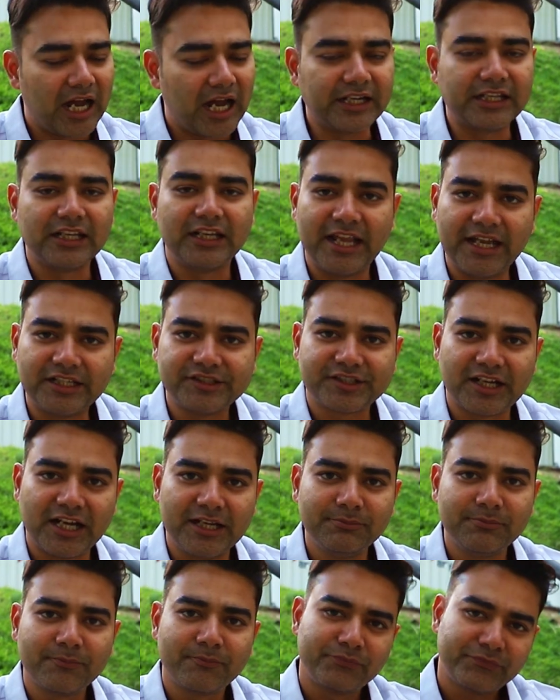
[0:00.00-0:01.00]
Until next
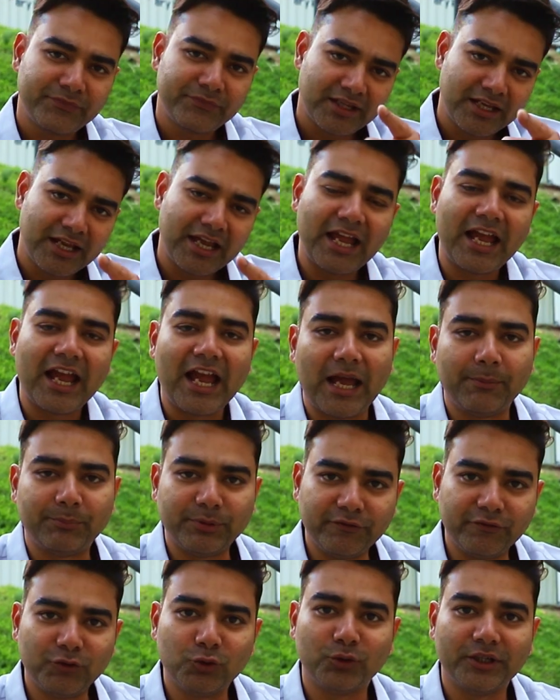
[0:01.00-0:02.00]
time,
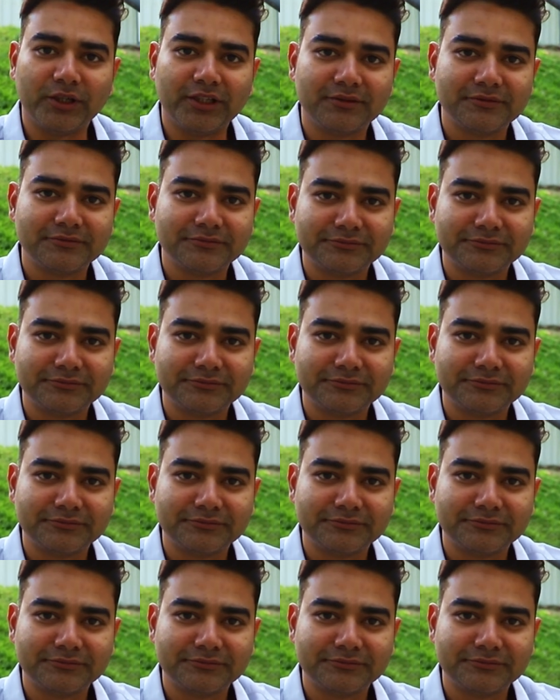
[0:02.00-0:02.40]
happy viewing.